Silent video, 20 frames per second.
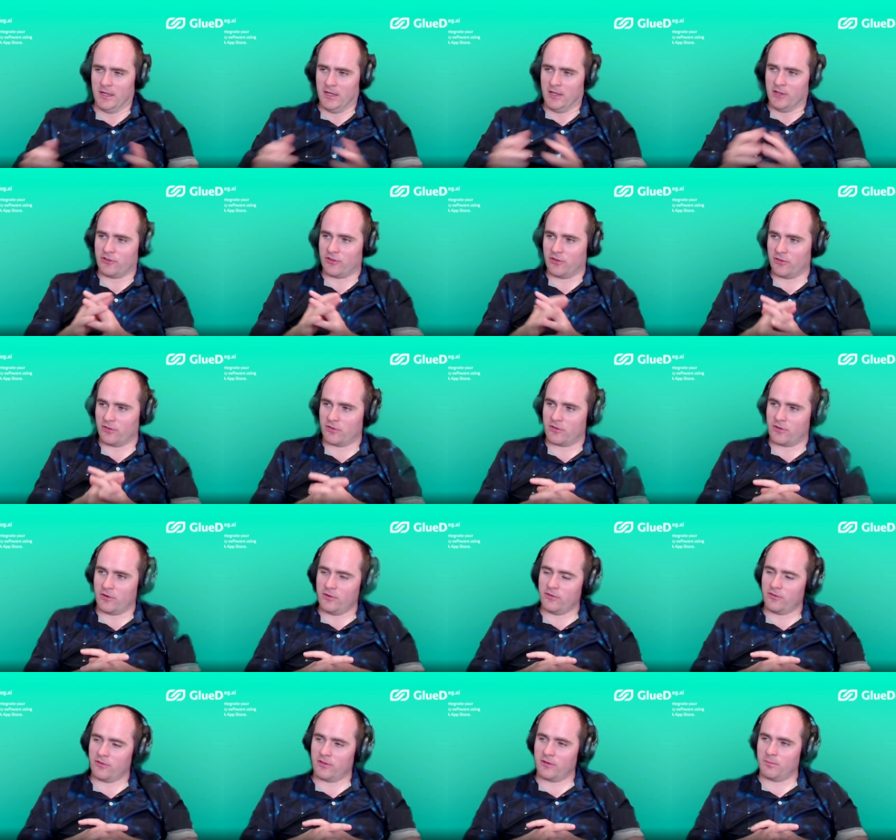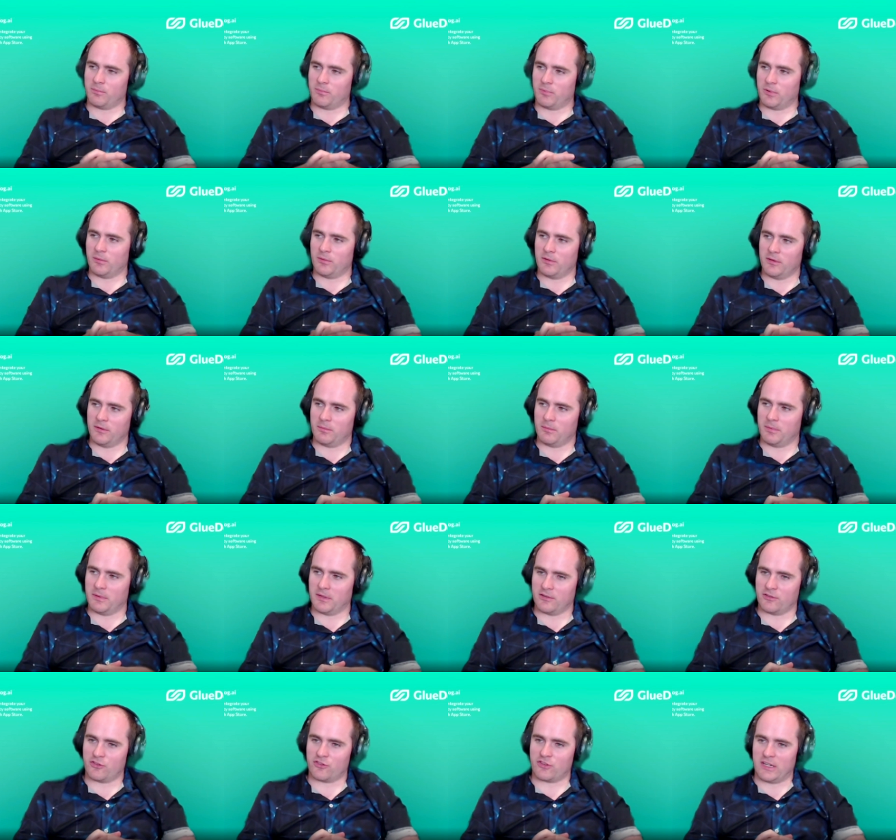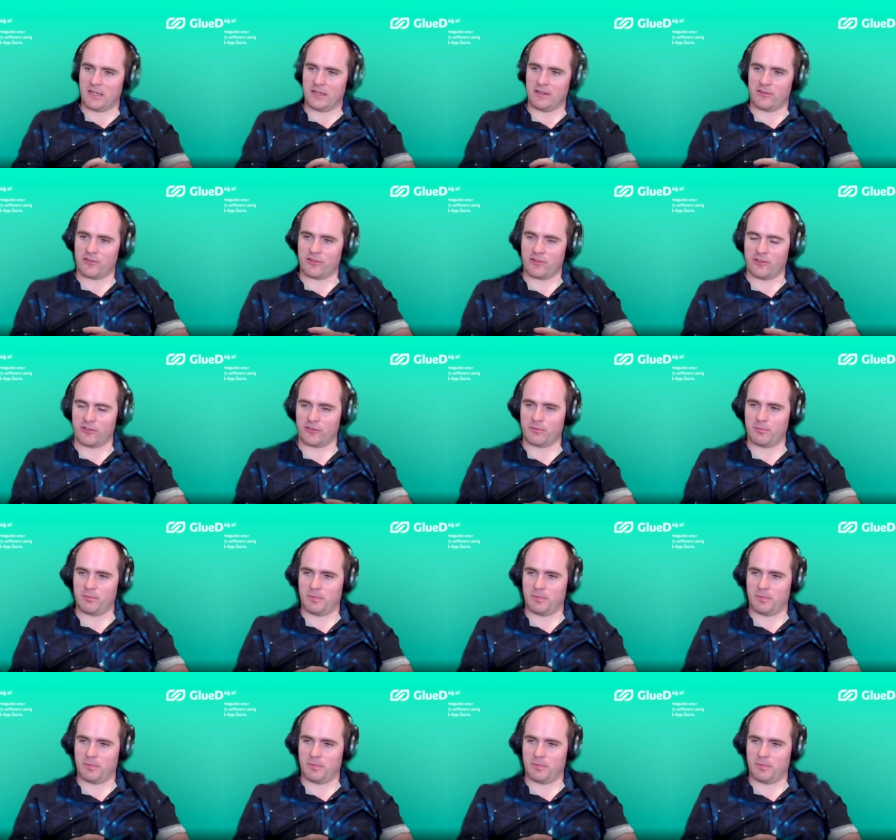so those are probably the biggest challenges.